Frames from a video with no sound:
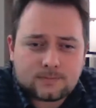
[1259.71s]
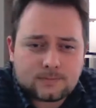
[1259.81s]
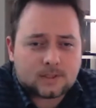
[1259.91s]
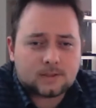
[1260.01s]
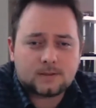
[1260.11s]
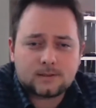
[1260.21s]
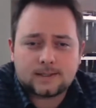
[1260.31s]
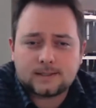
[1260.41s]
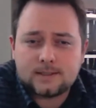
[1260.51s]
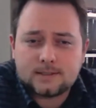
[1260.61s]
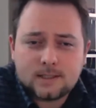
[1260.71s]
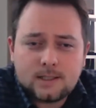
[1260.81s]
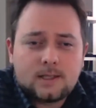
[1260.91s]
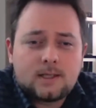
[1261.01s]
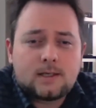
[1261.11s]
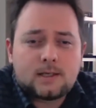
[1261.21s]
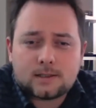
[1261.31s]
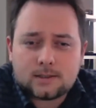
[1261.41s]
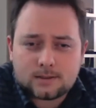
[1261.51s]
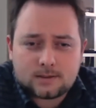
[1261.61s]
then at least
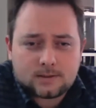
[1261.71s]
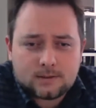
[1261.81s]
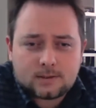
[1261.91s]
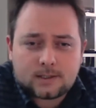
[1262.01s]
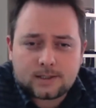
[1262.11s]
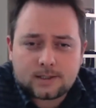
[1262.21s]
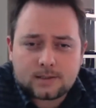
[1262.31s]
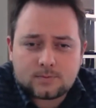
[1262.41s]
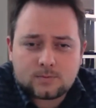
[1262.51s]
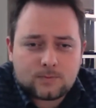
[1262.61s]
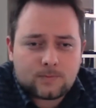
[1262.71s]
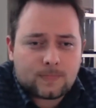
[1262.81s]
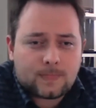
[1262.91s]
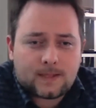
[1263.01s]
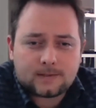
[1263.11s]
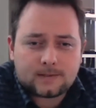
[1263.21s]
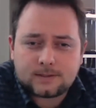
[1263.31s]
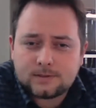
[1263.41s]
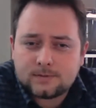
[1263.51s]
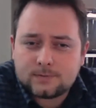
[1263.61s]
I can tell
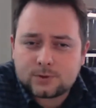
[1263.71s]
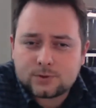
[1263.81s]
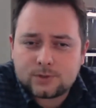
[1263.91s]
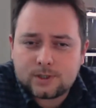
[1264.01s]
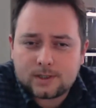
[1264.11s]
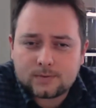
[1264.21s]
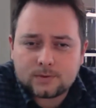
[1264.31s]
that for sure I